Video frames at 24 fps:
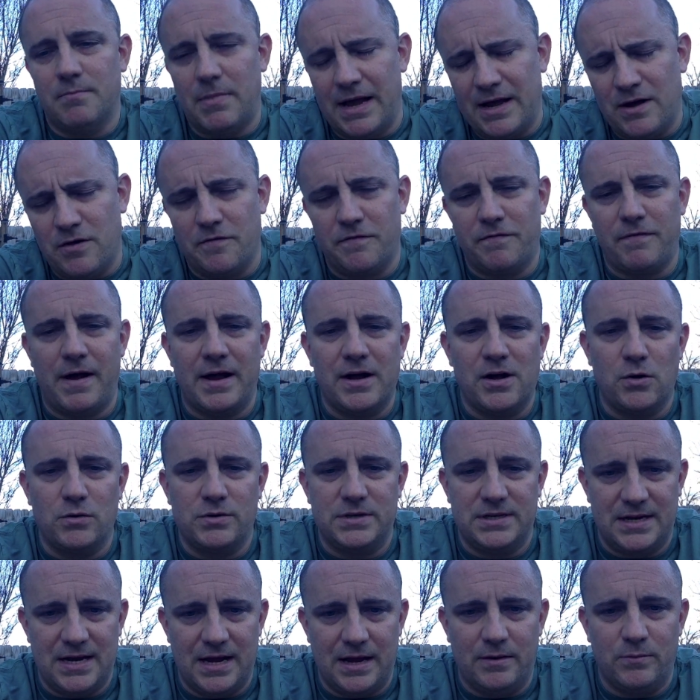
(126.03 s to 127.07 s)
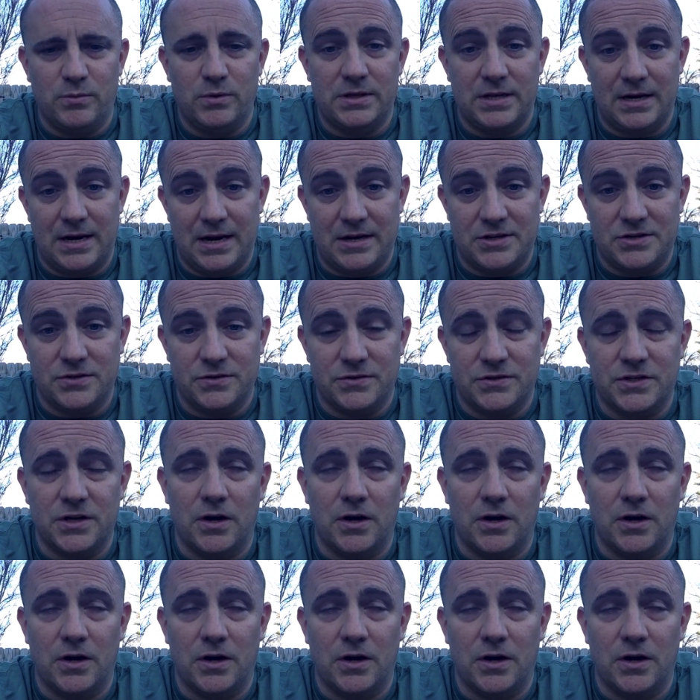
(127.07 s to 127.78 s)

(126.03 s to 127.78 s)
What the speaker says: Michael Franco today with the Nationals.